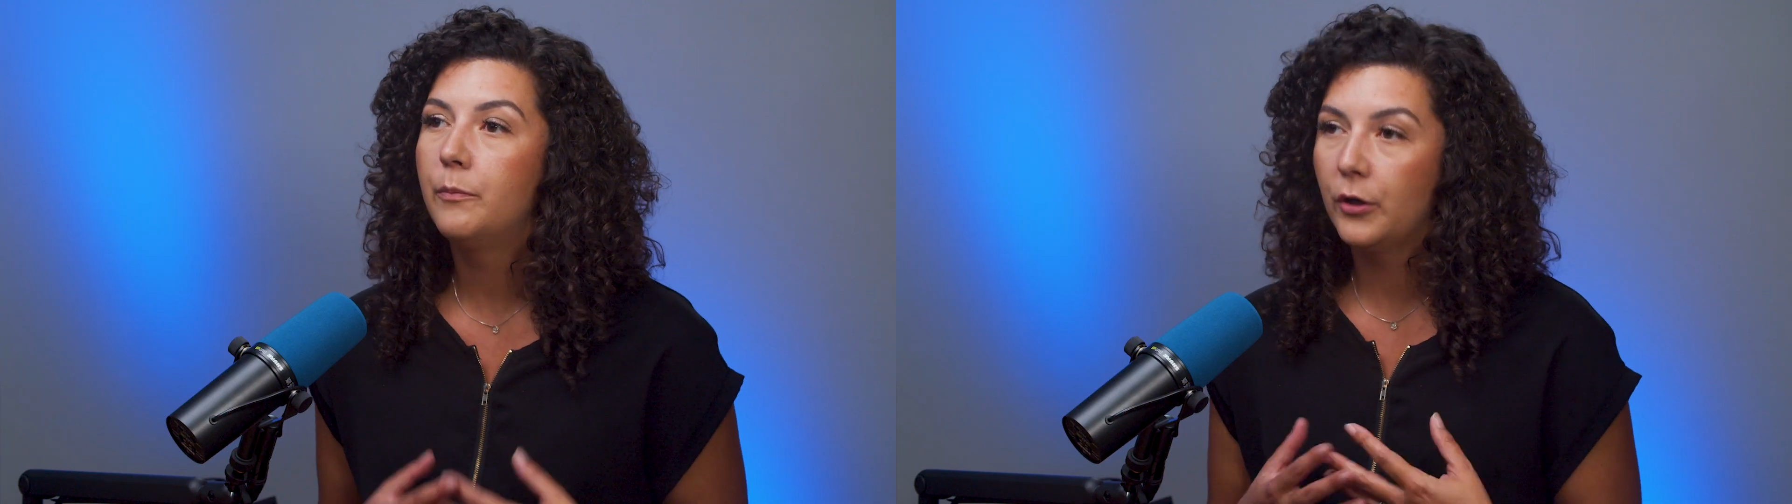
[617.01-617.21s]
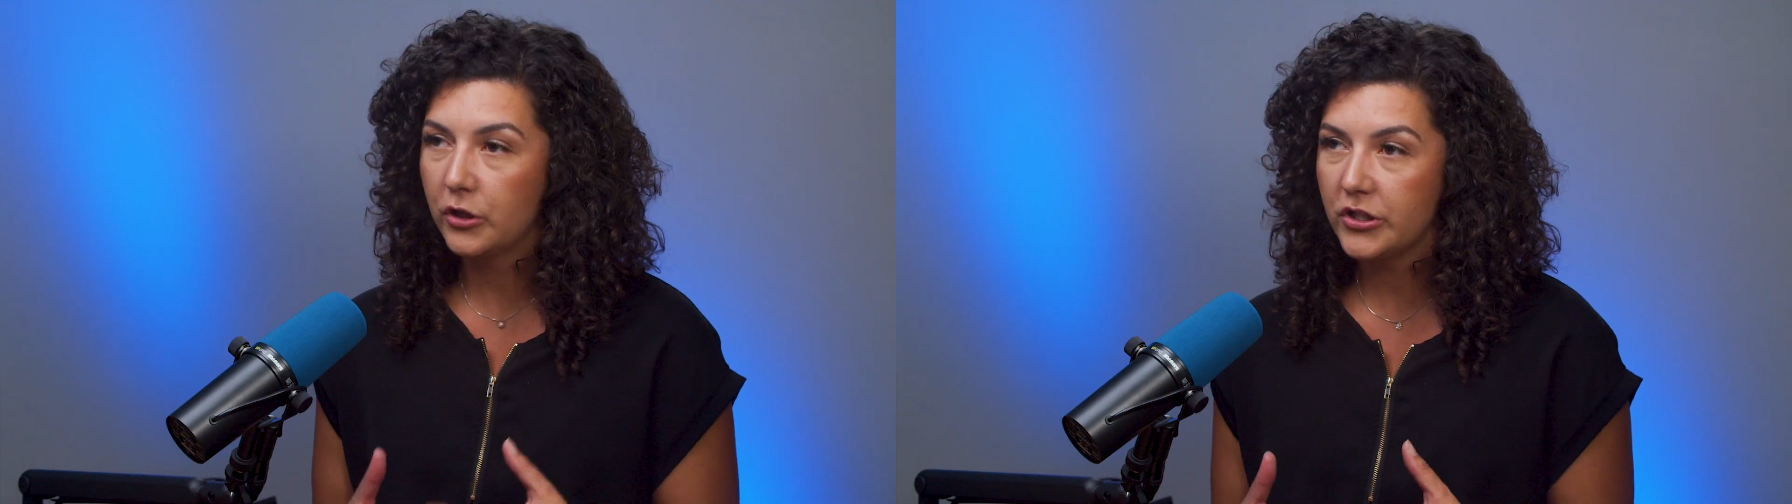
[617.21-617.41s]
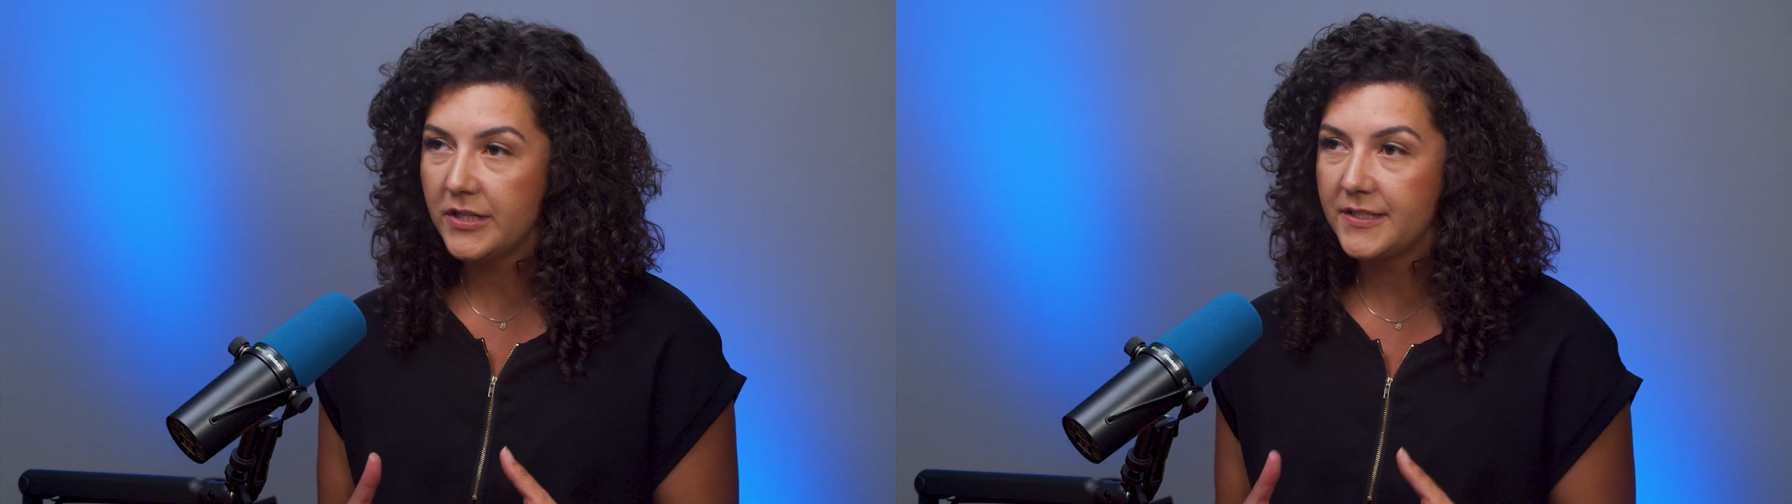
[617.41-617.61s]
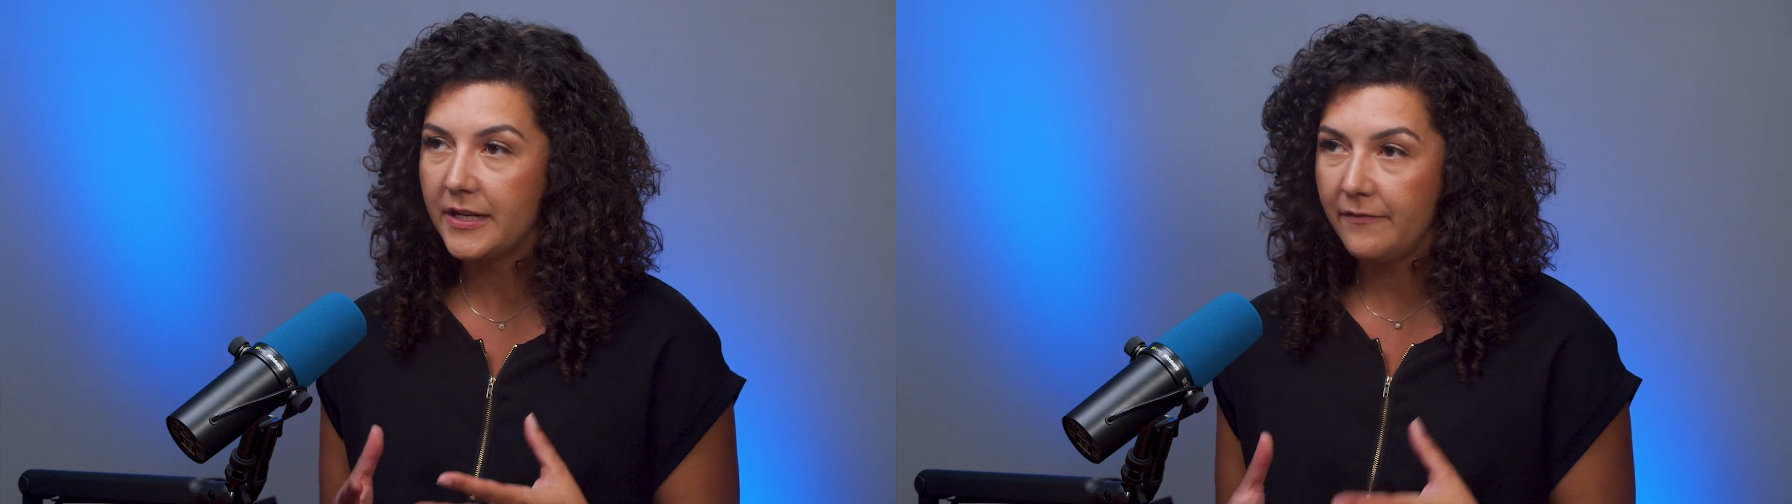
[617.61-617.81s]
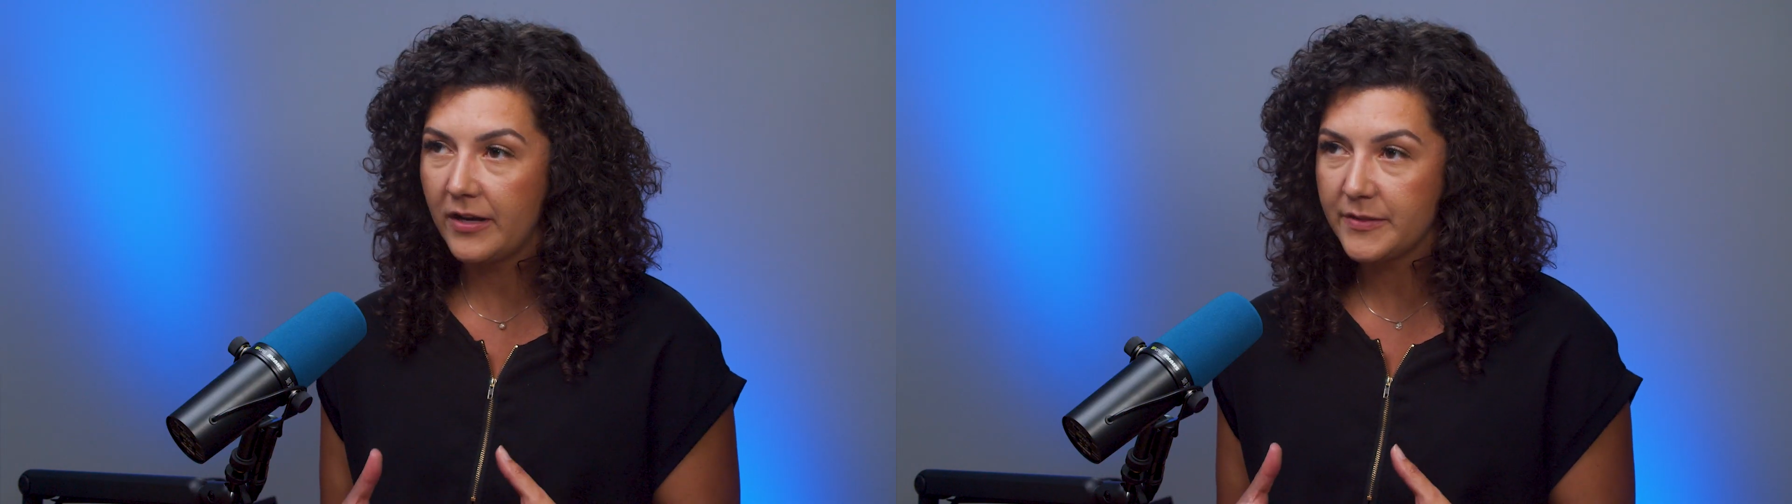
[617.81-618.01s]
purchase an
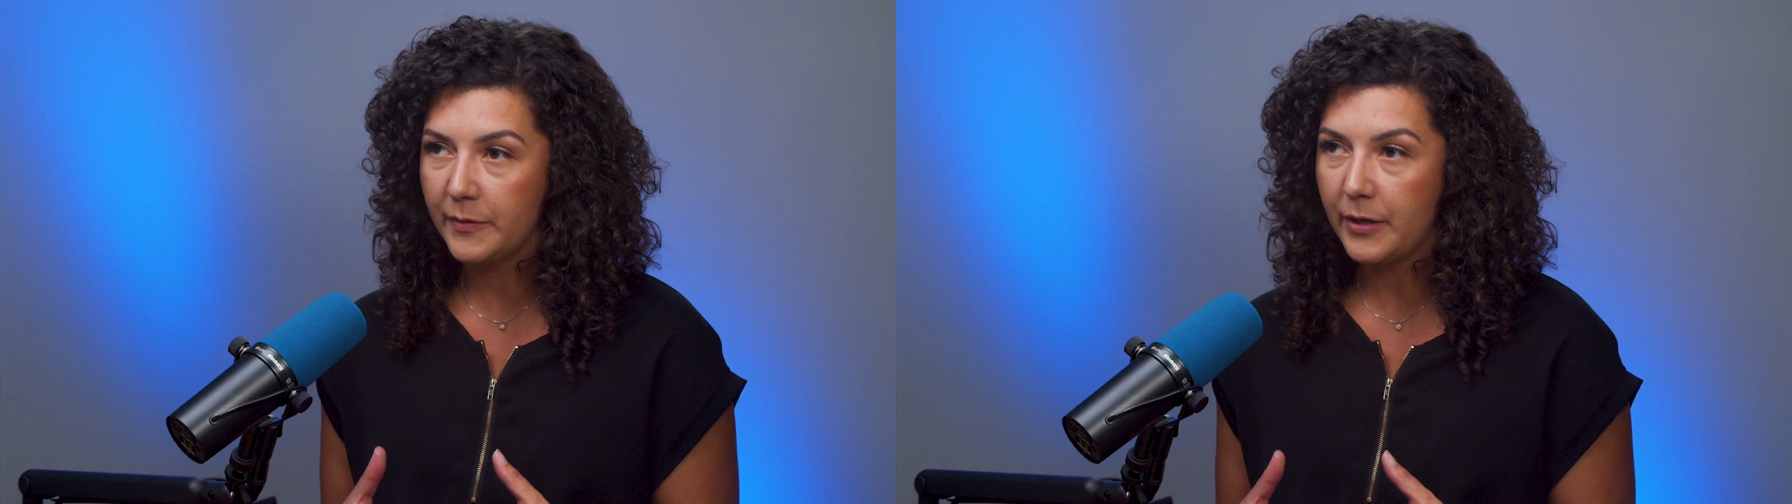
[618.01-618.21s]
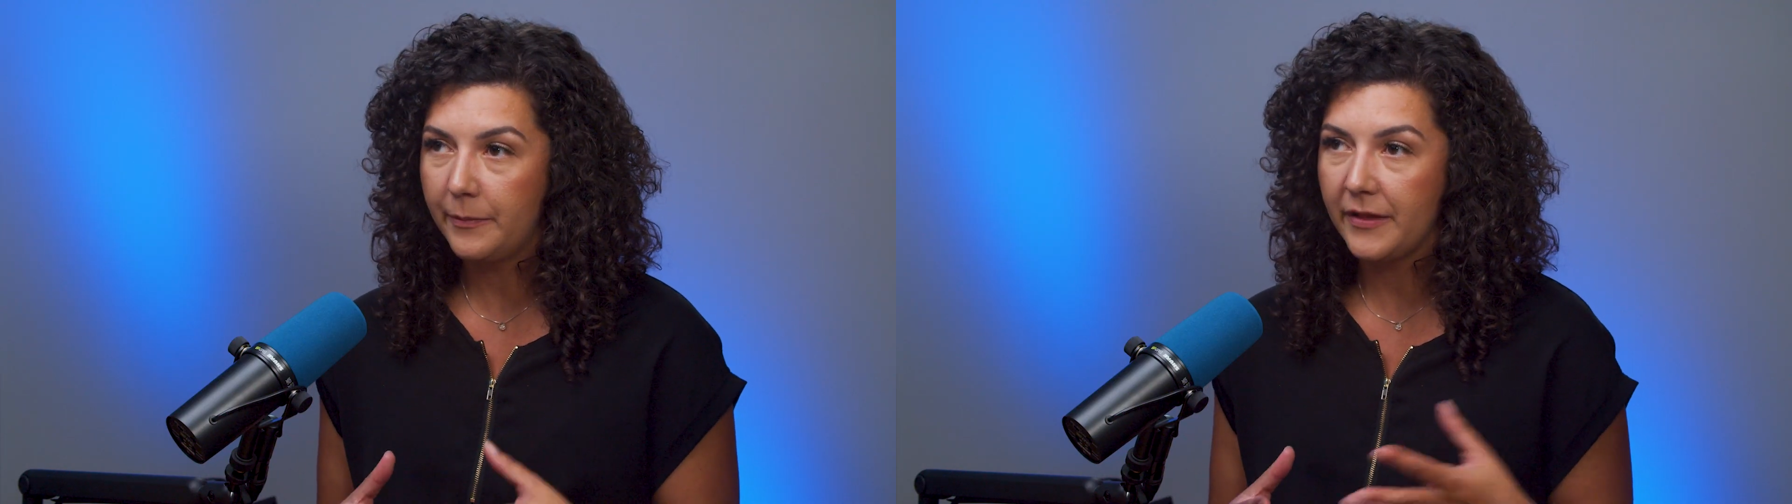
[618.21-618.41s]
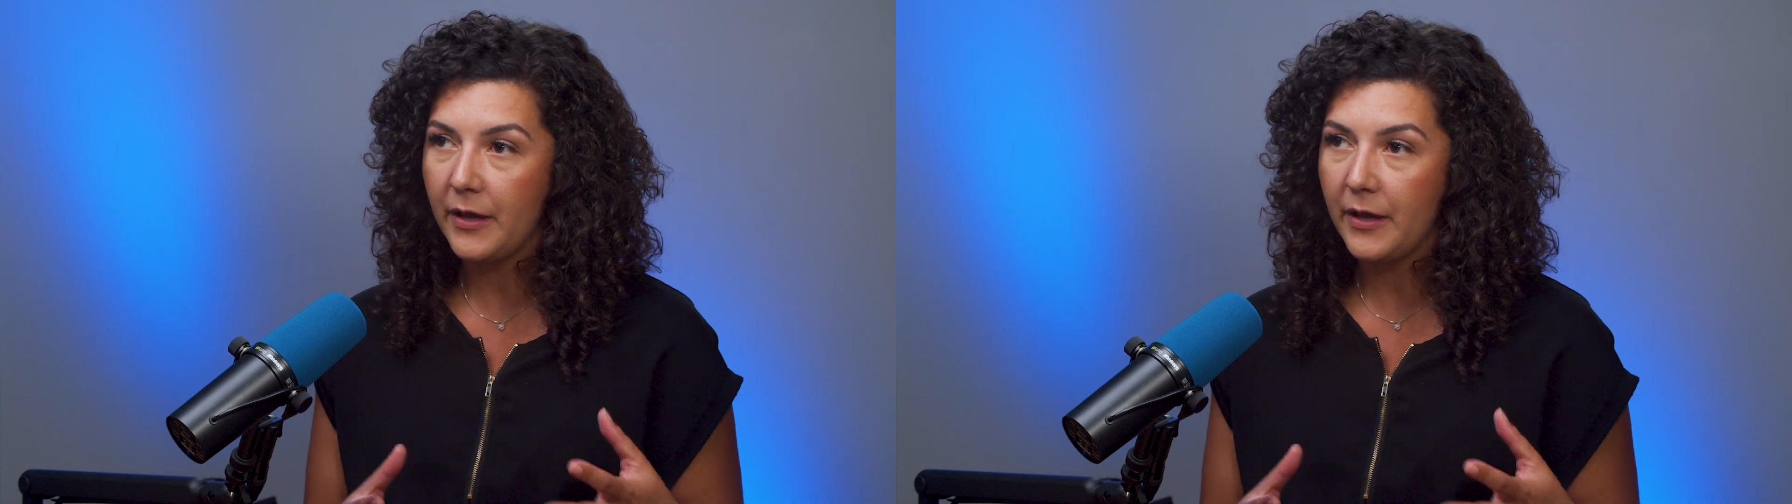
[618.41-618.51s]
investment property,